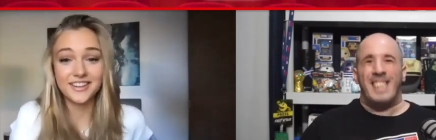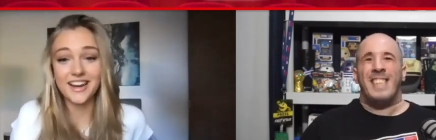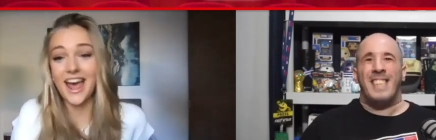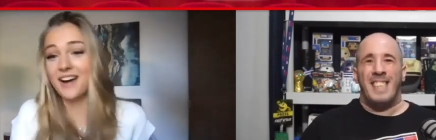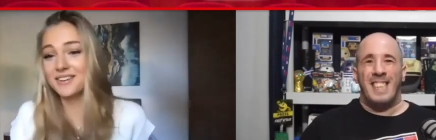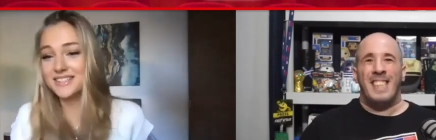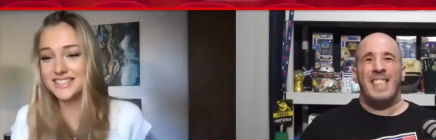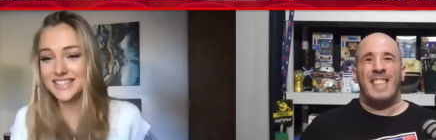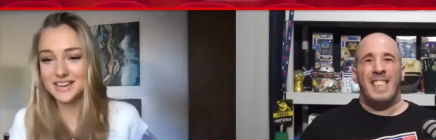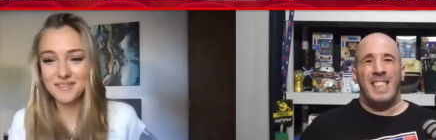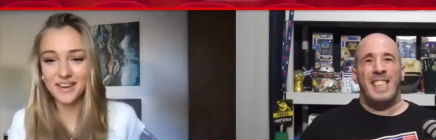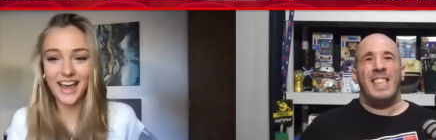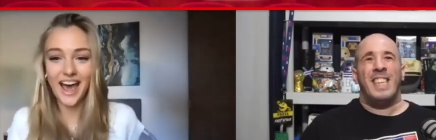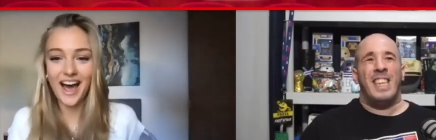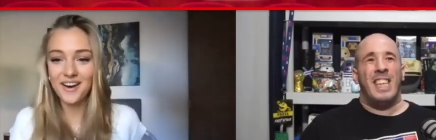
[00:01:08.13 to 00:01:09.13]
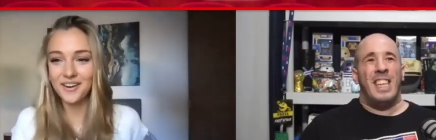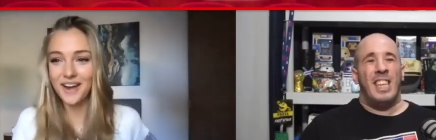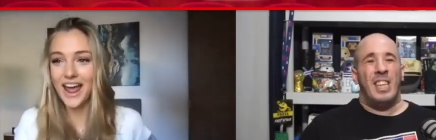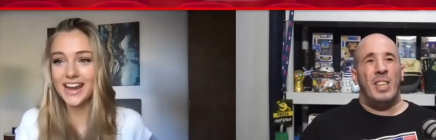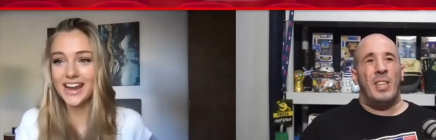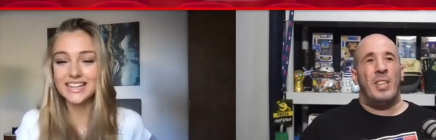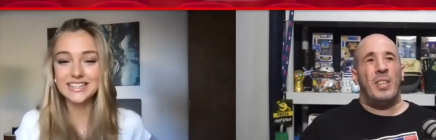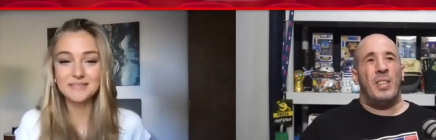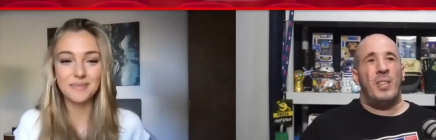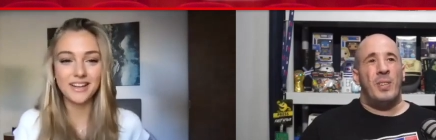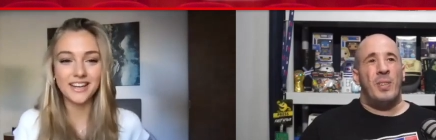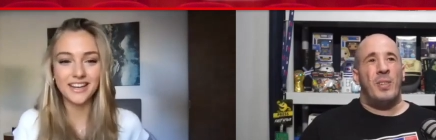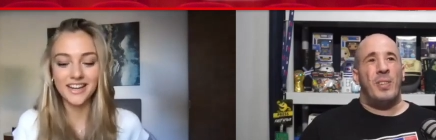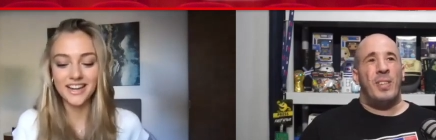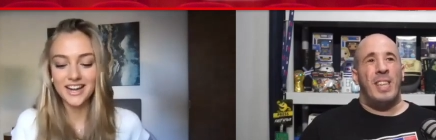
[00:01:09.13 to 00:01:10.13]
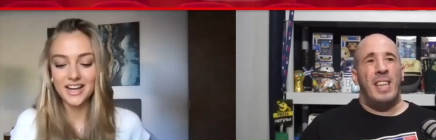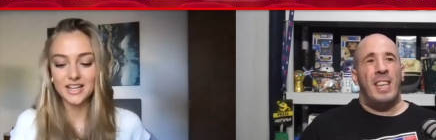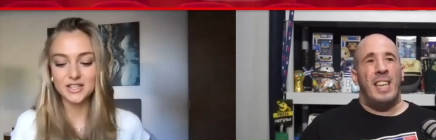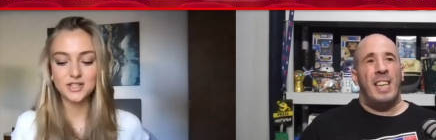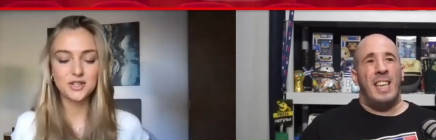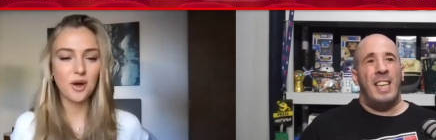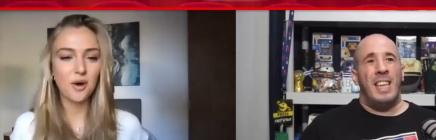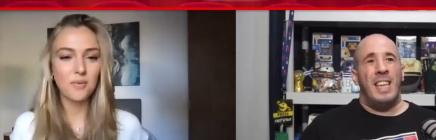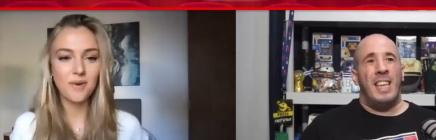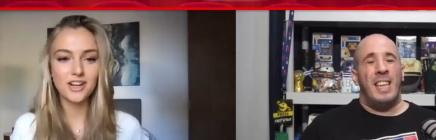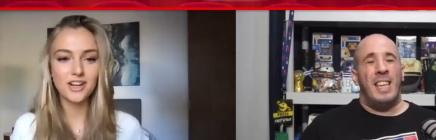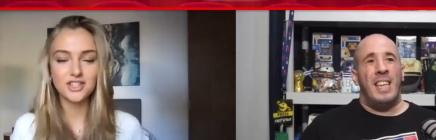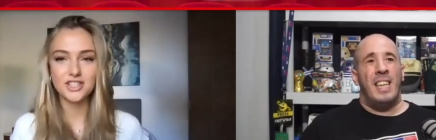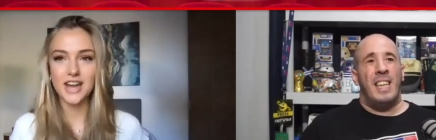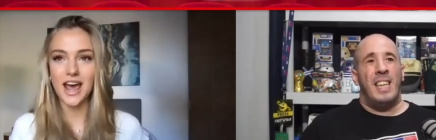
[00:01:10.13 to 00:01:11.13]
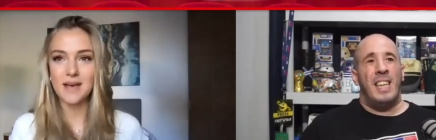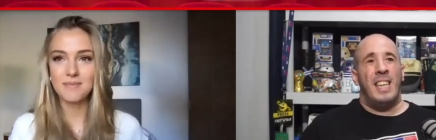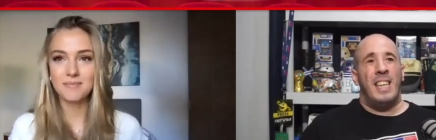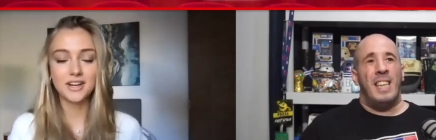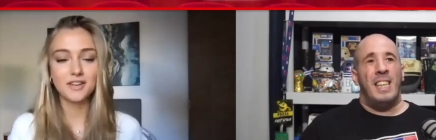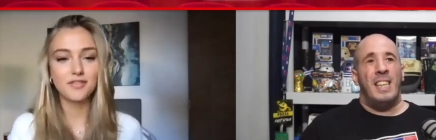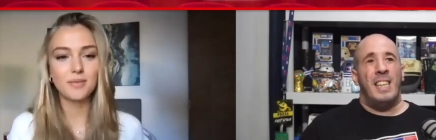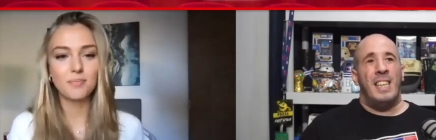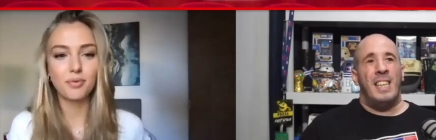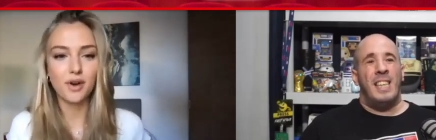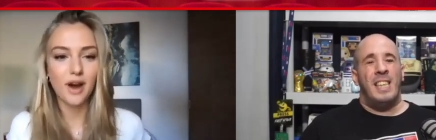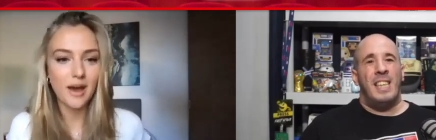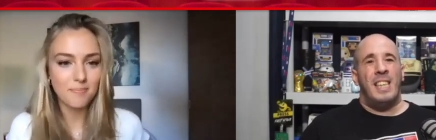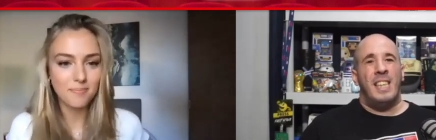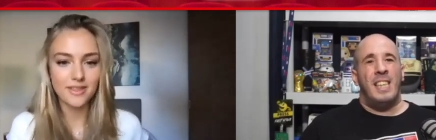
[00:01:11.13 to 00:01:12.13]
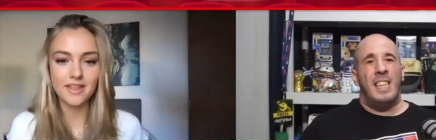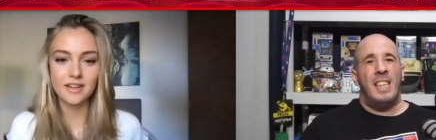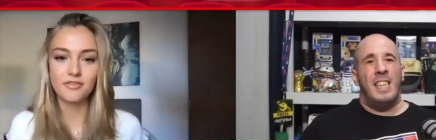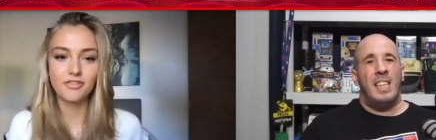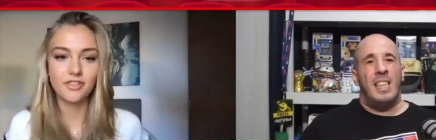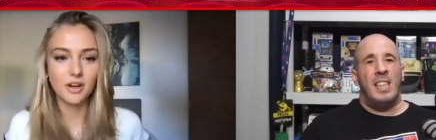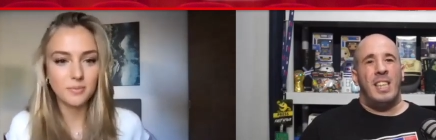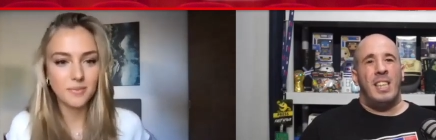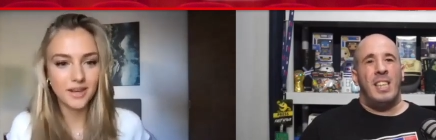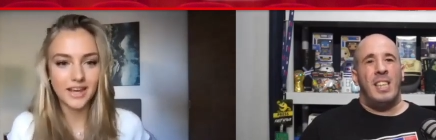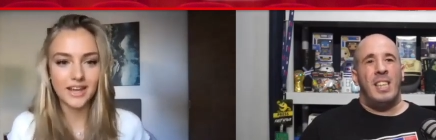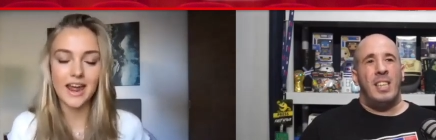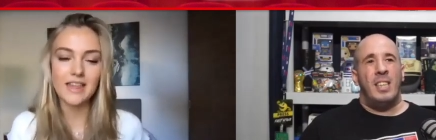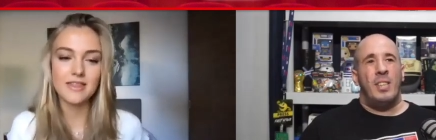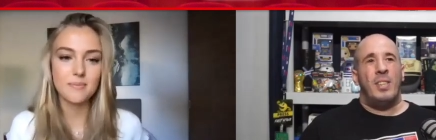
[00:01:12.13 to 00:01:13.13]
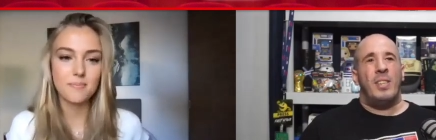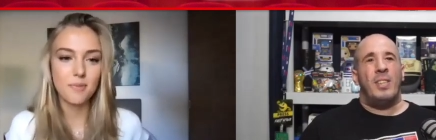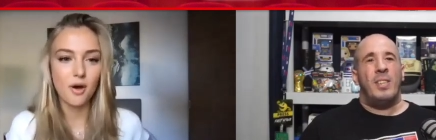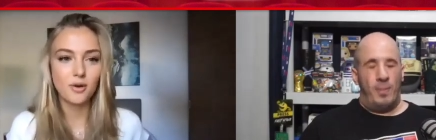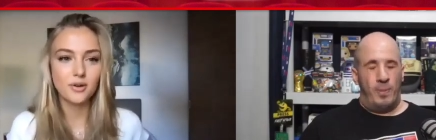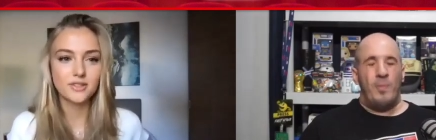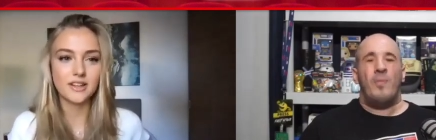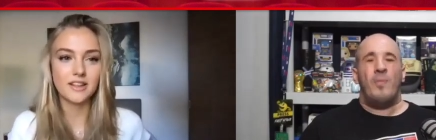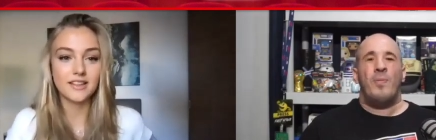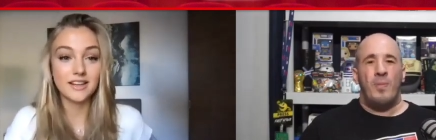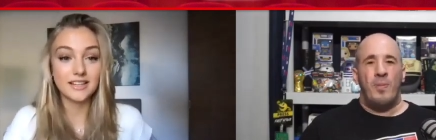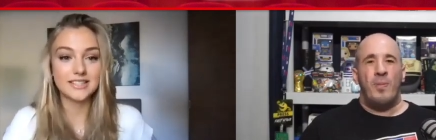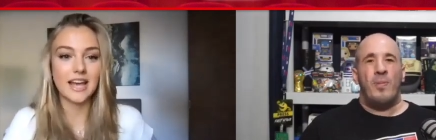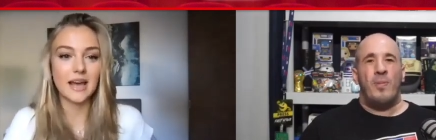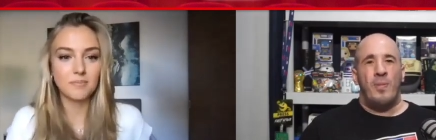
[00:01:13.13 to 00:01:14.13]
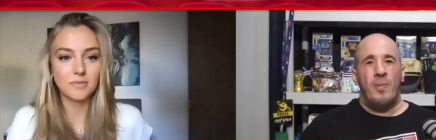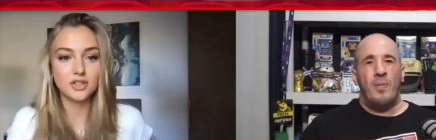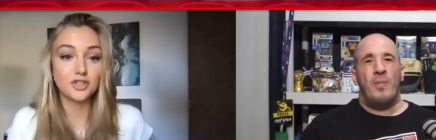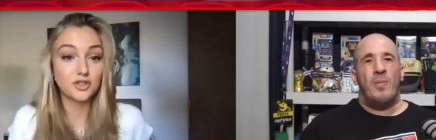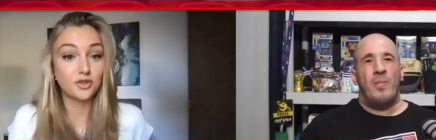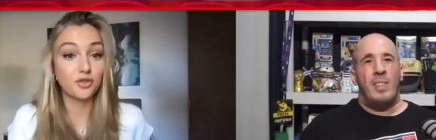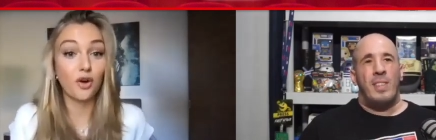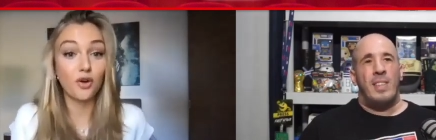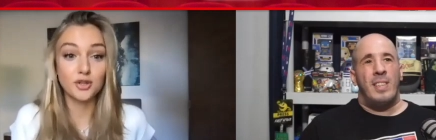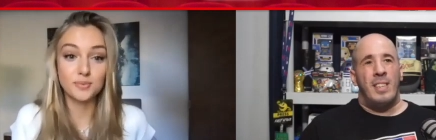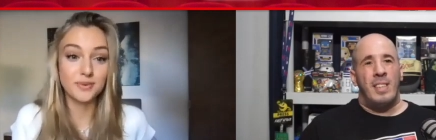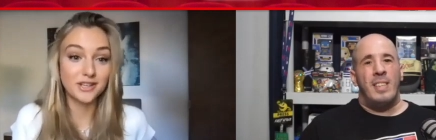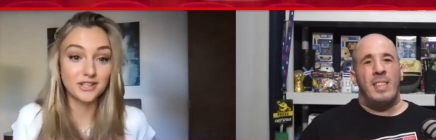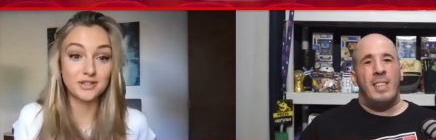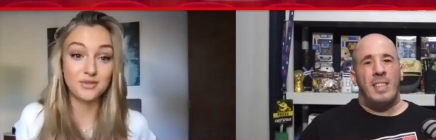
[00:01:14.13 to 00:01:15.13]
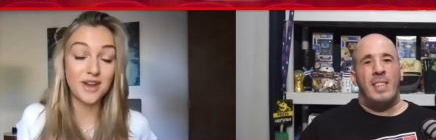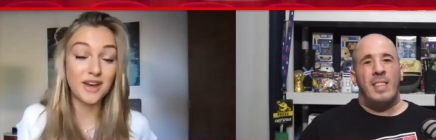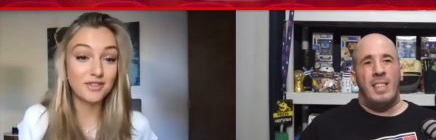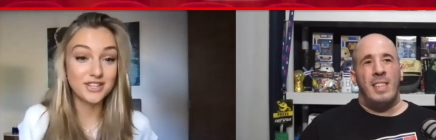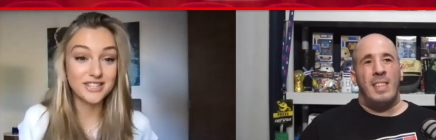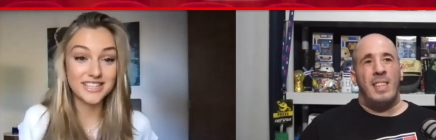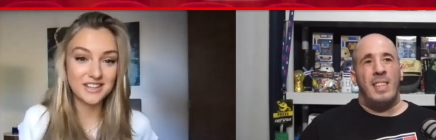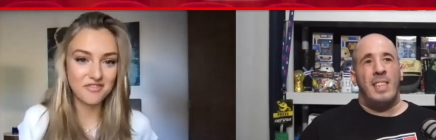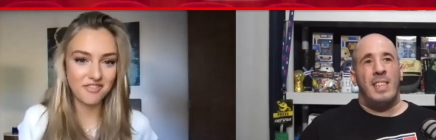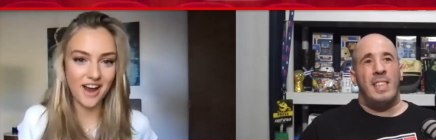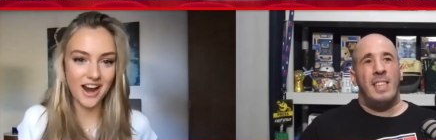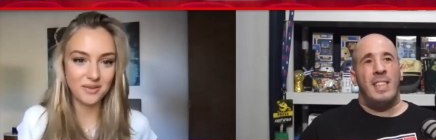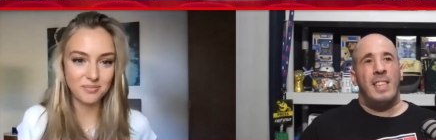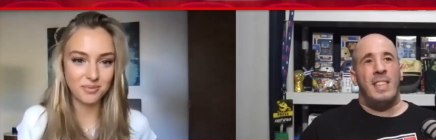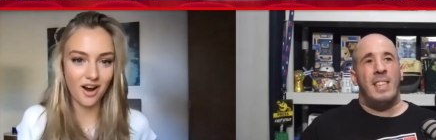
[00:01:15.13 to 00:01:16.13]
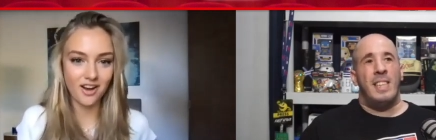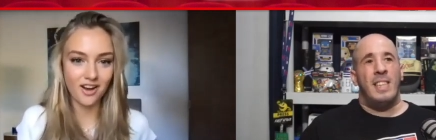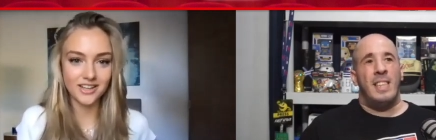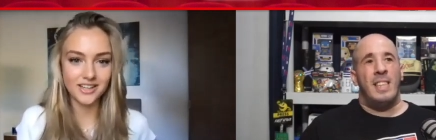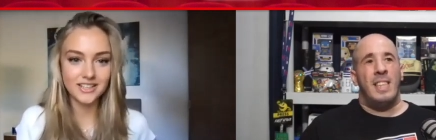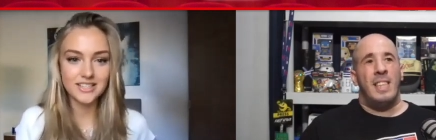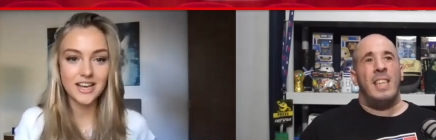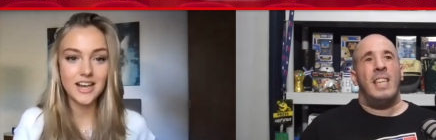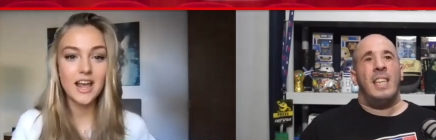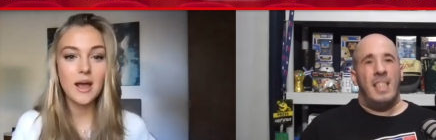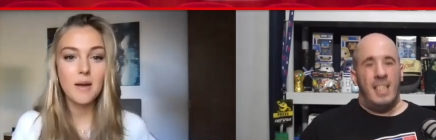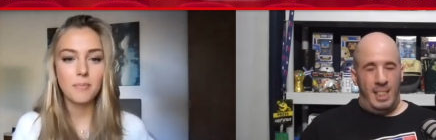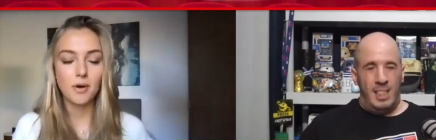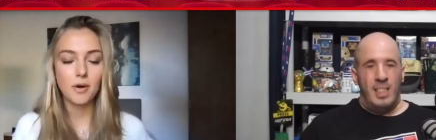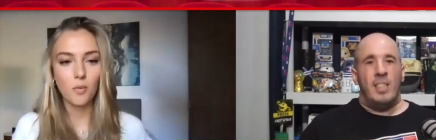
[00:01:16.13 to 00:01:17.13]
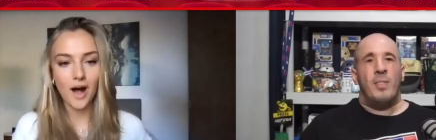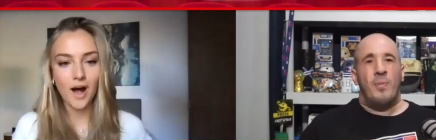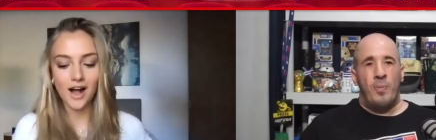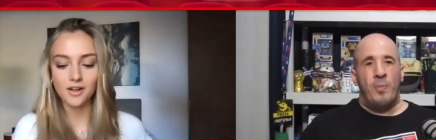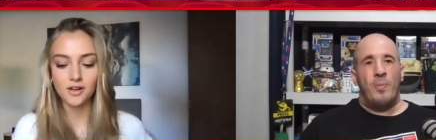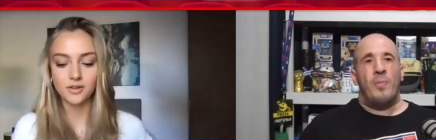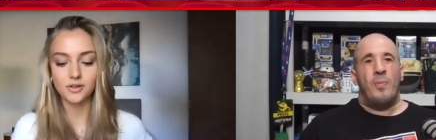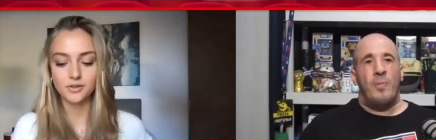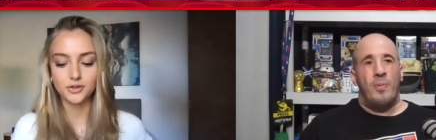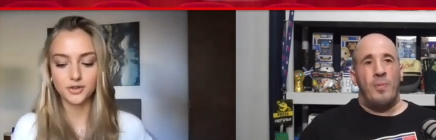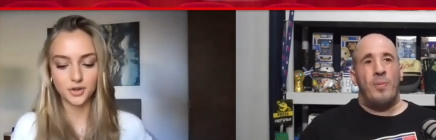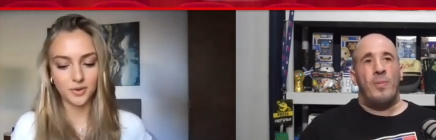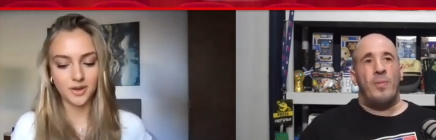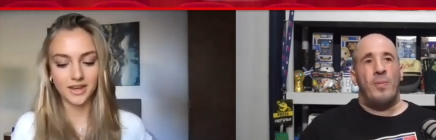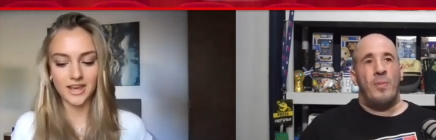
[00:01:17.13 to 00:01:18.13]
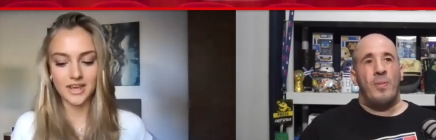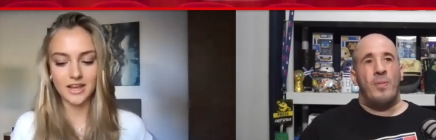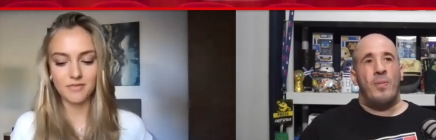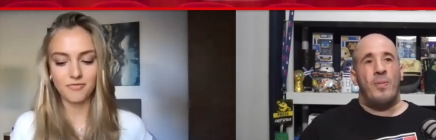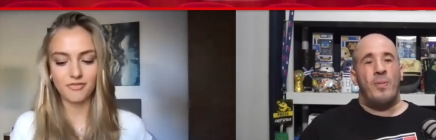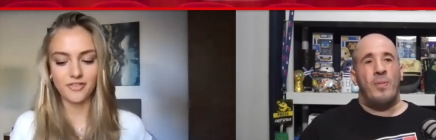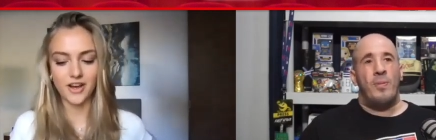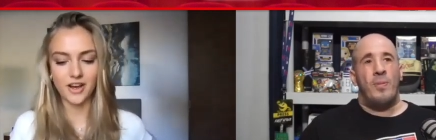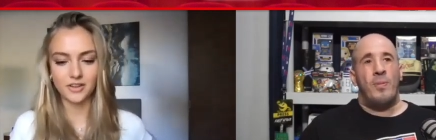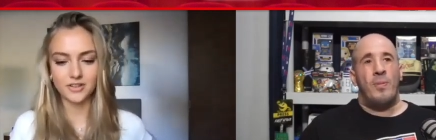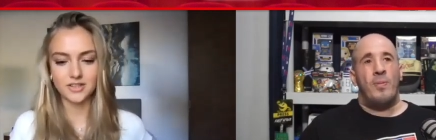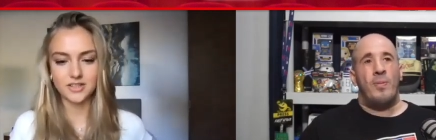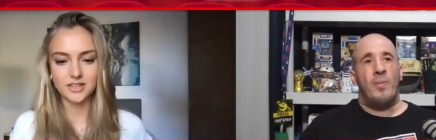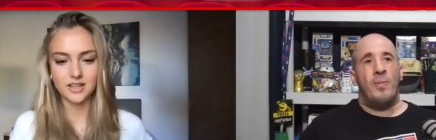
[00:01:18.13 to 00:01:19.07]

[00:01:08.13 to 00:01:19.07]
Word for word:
Speaker 1: now it's coming out and it's been so much i mean of the prep and then filming it and the post and the excitement just grows because you never see the final product but while doing it it felt